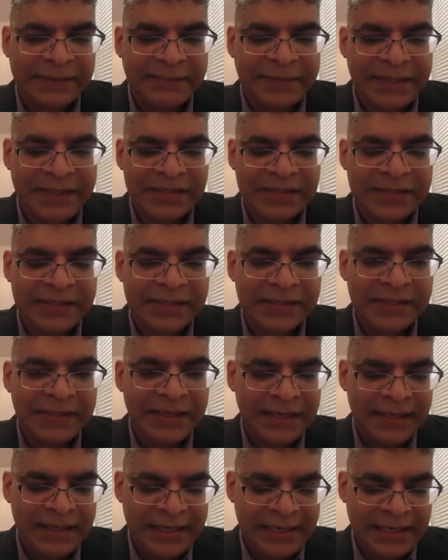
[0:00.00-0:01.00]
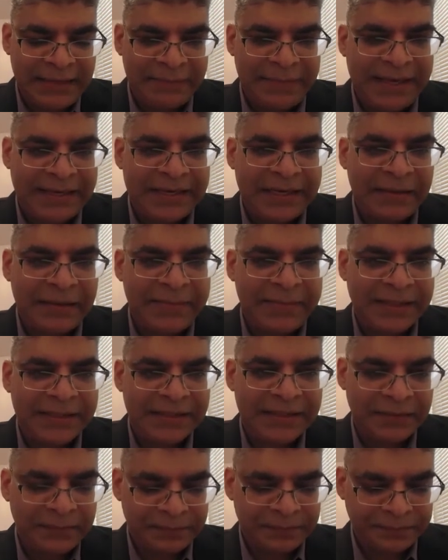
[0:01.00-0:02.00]
patients in
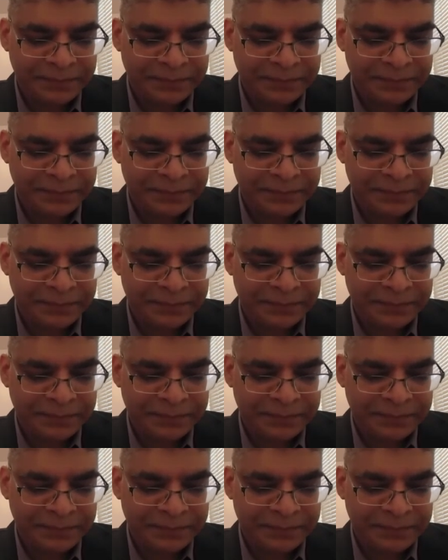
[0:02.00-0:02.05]
pandemics.